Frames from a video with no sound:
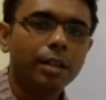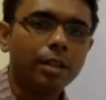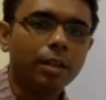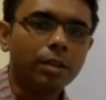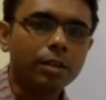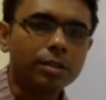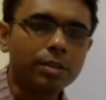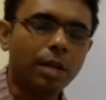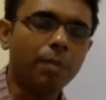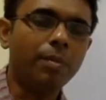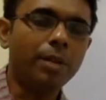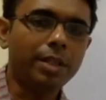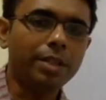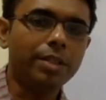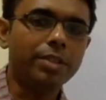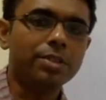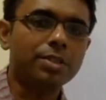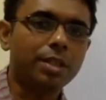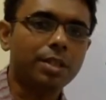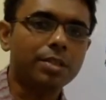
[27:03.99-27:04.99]
some
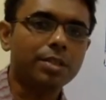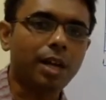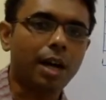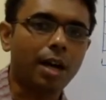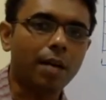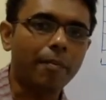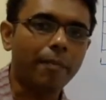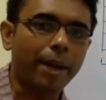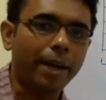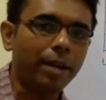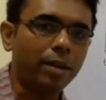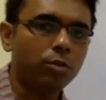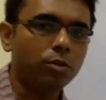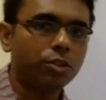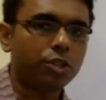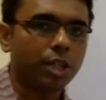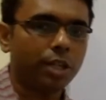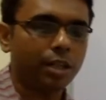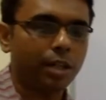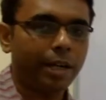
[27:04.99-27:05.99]
registers are meant to
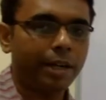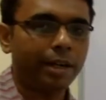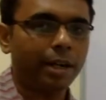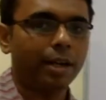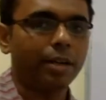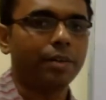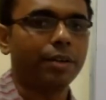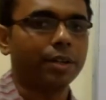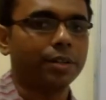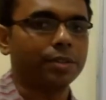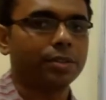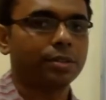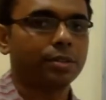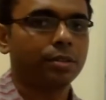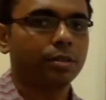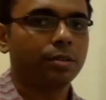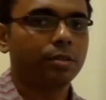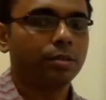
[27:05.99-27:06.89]
generate address.